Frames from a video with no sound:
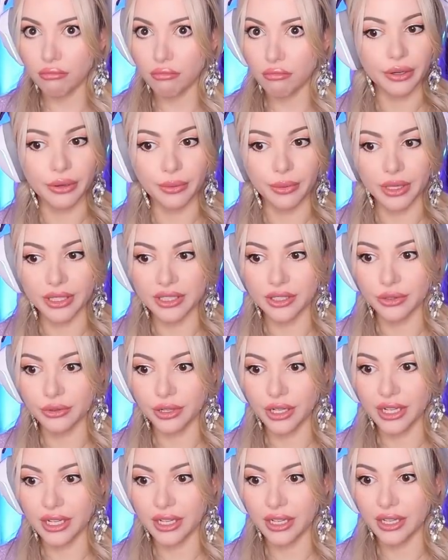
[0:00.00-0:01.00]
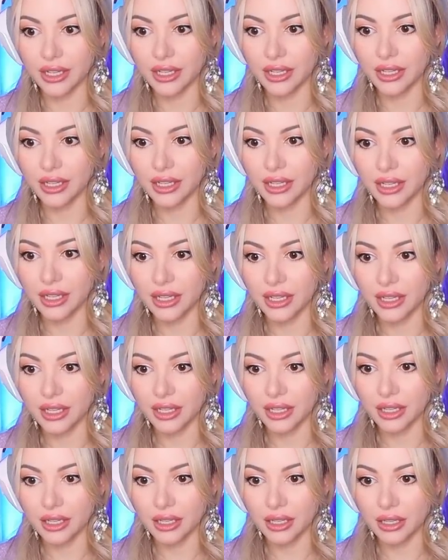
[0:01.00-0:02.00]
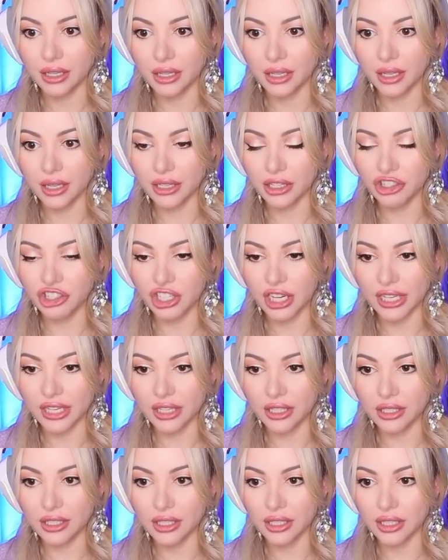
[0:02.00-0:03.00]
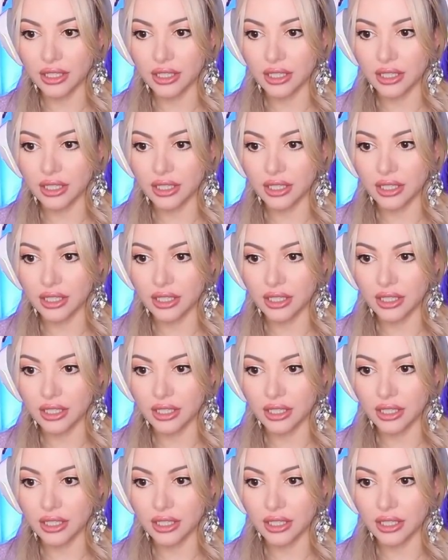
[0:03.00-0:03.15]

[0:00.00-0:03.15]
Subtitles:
Ew, once it's ready. And then shake it.